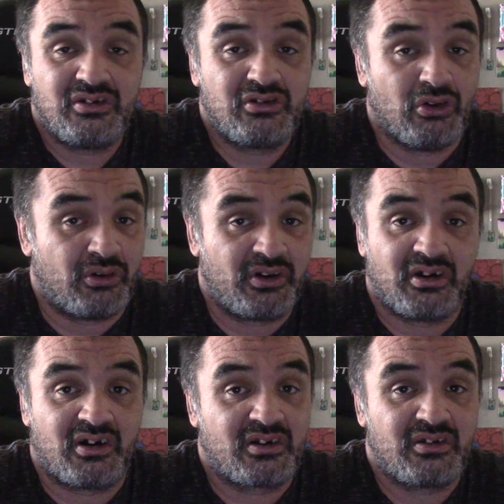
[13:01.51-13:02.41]
story
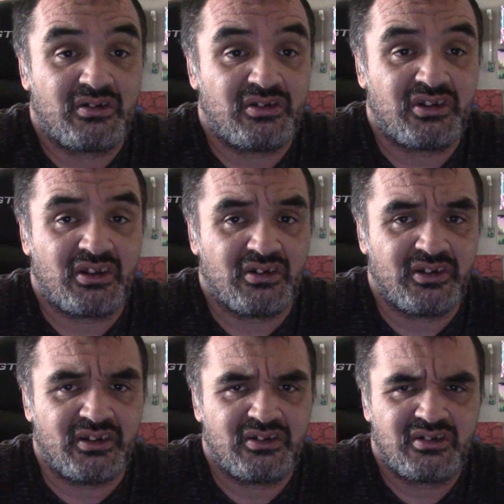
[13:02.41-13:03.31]
arc, to say the
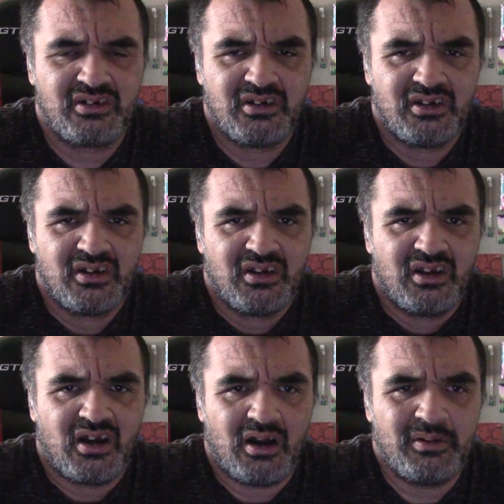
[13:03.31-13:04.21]
least.
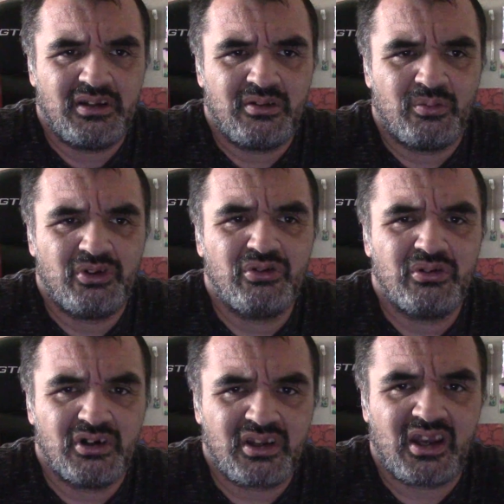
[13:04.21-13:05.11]
I mean, when you
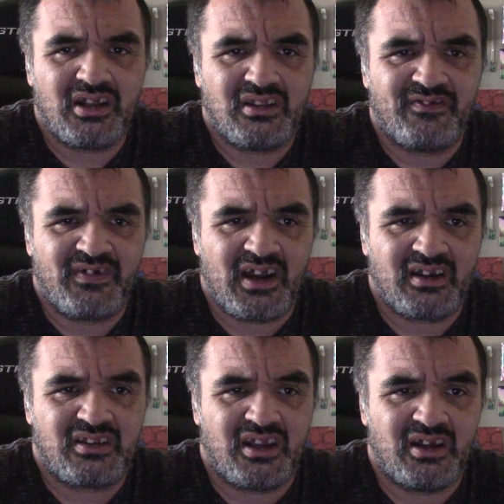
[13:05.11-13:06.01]
look at the
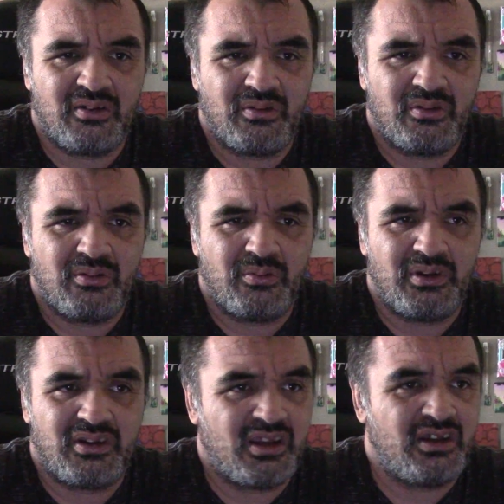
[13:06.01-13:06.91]
fact that
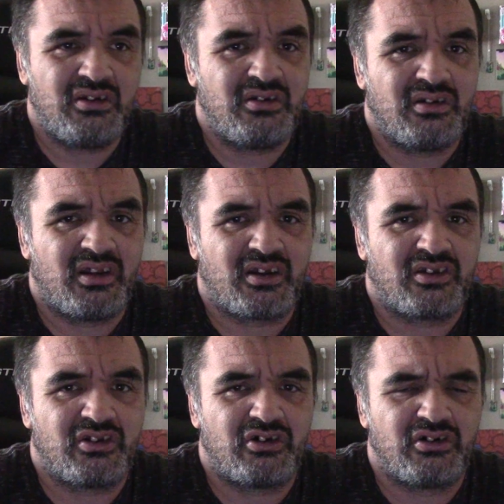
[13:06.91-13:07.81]
when Ken, like I
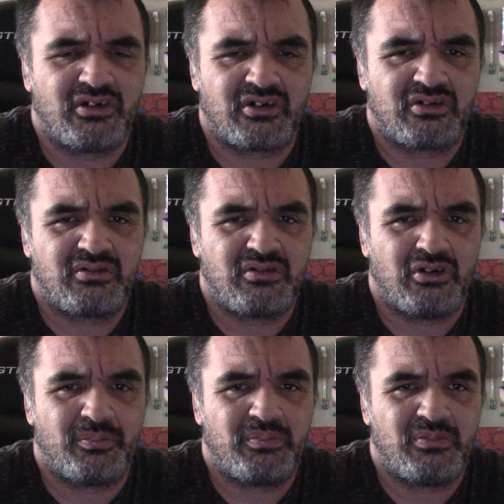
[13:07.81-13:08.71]
said earlier,
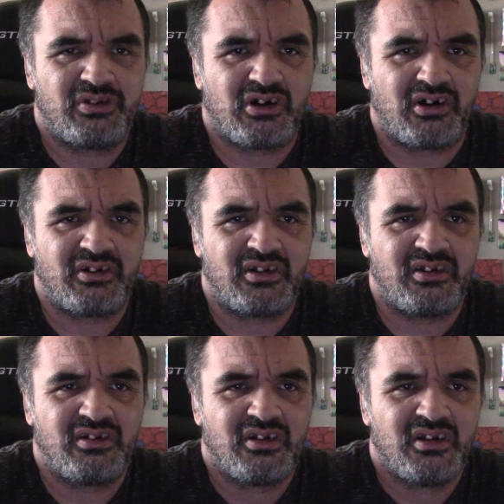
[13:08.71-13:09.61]
you know, started it,